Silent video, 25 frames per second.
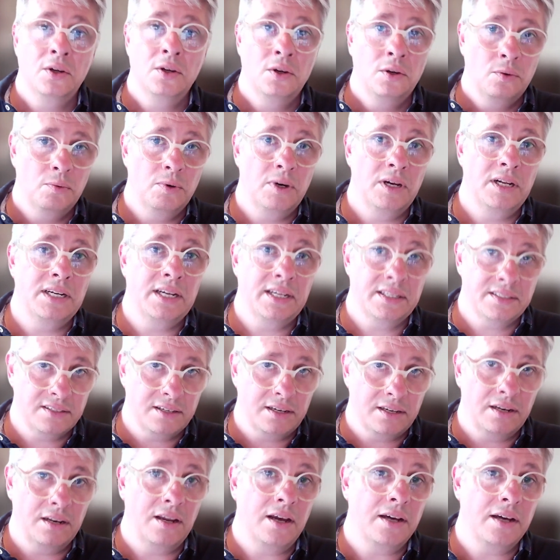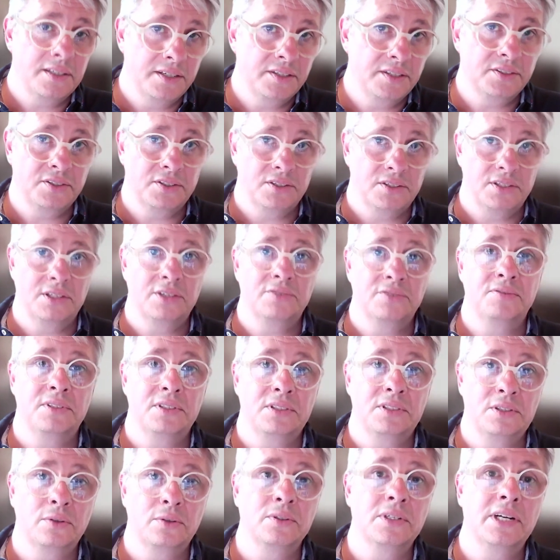Well, that's a lot easier if you
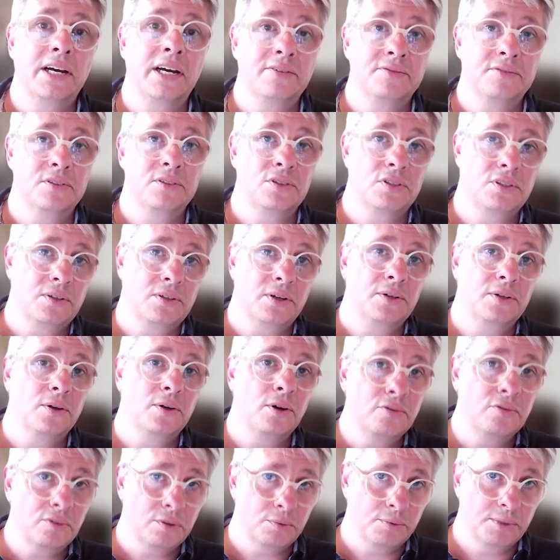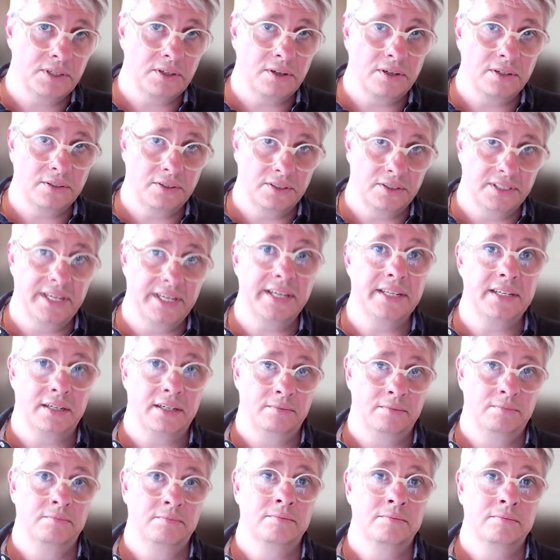don't have to start over with all your data,
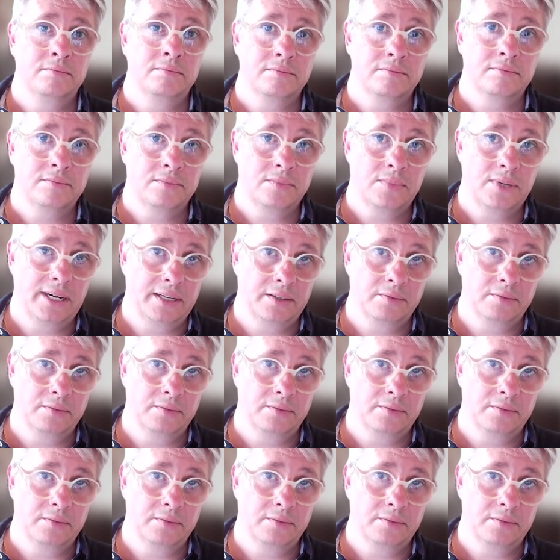right?